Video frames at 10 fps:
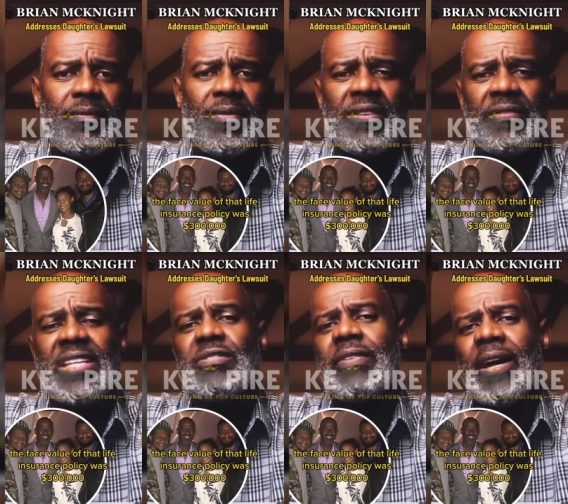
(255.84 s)
The
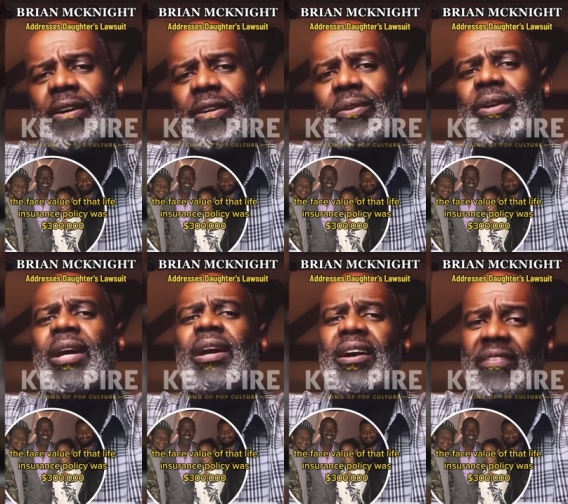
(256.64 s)
base value
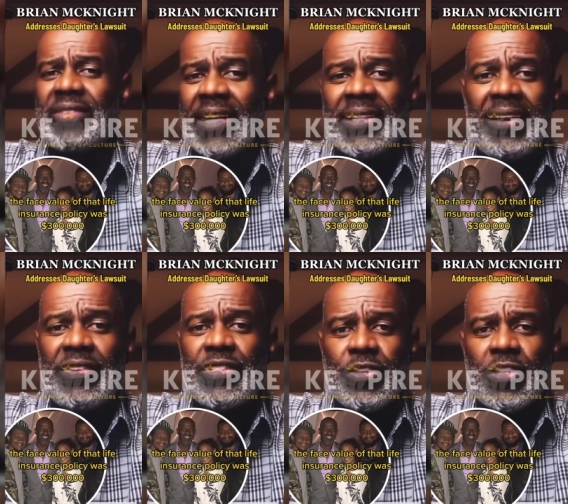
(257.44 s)
of that life
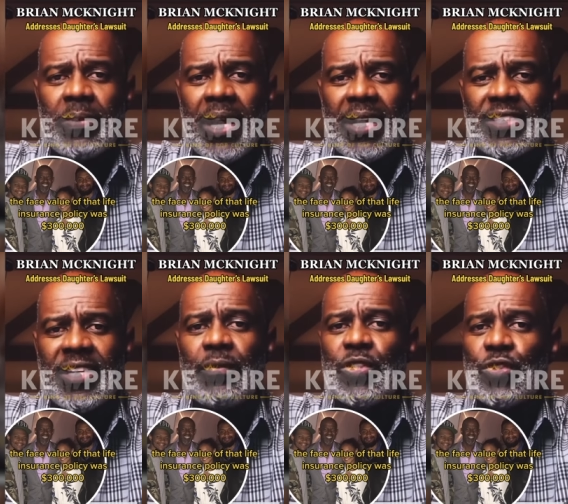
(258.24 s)
insurance
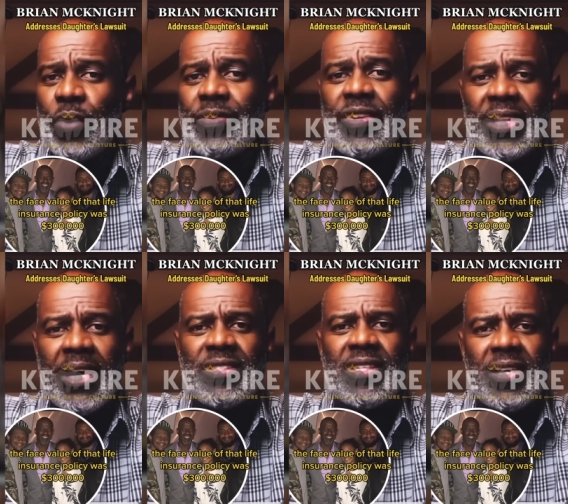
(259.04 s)
policy was
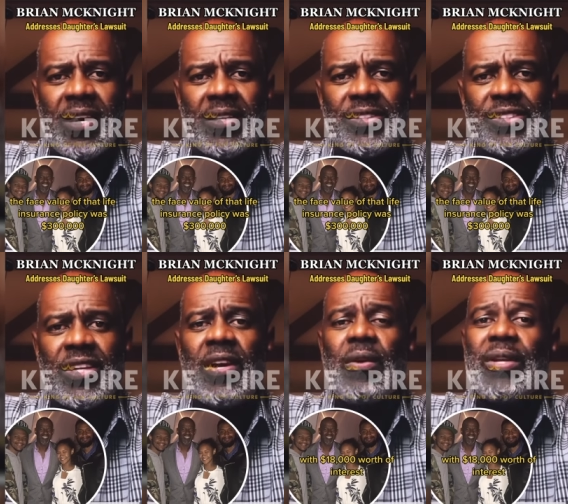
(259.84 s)
$300,000
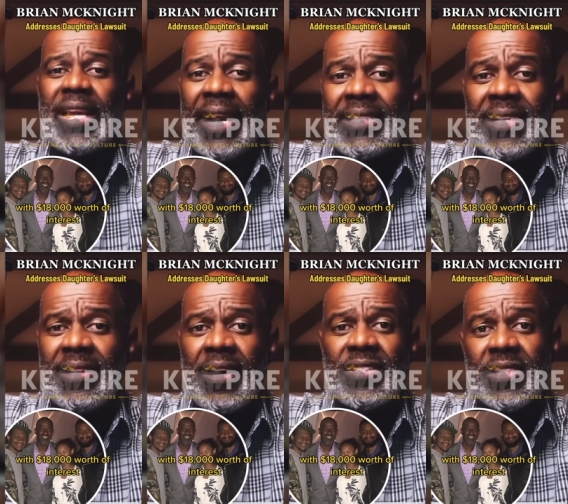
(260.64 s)
with
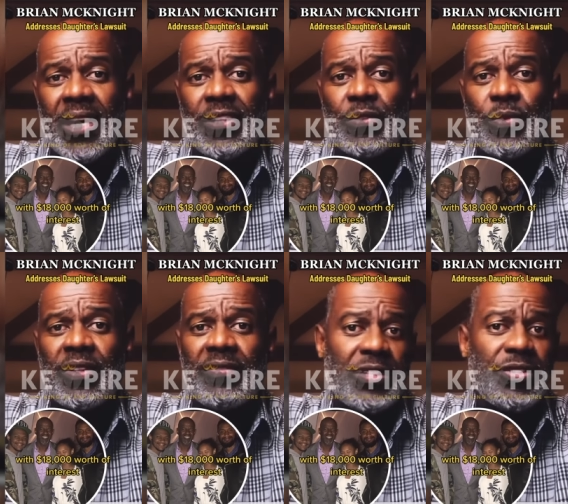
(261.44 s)
$18,000 worth
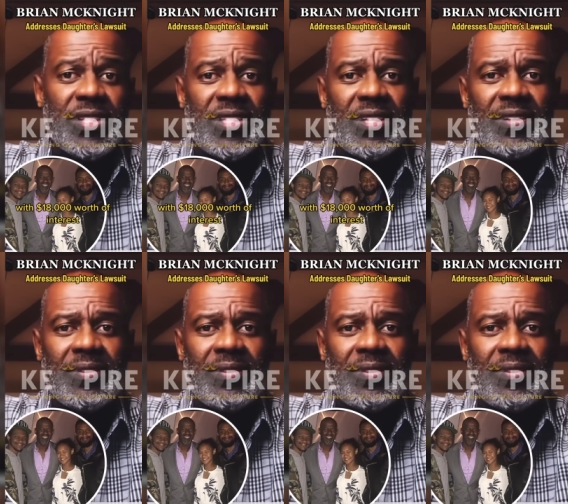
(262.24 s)
of interest.